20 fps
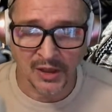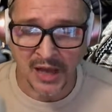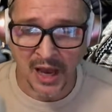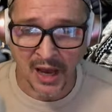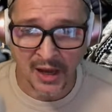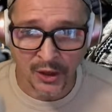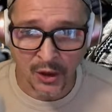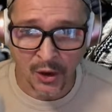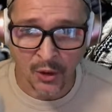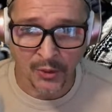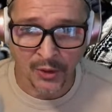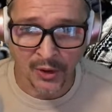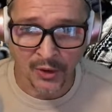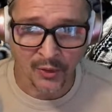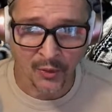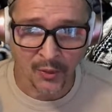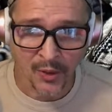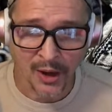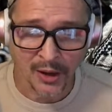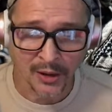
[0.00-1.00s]
got to go
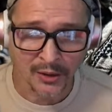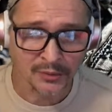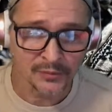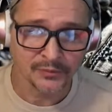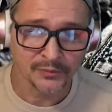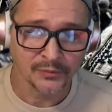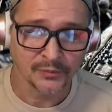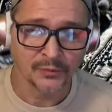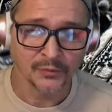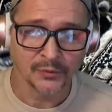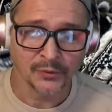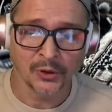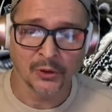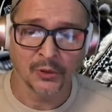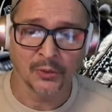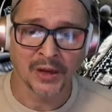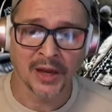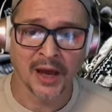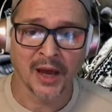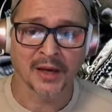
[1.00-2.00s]
another way you know,
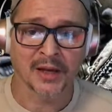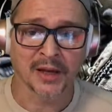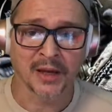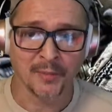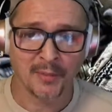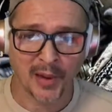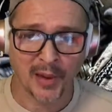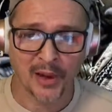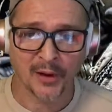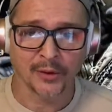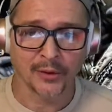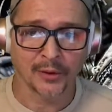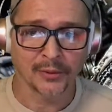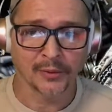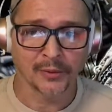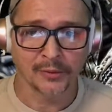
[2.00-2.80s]
we got to get better.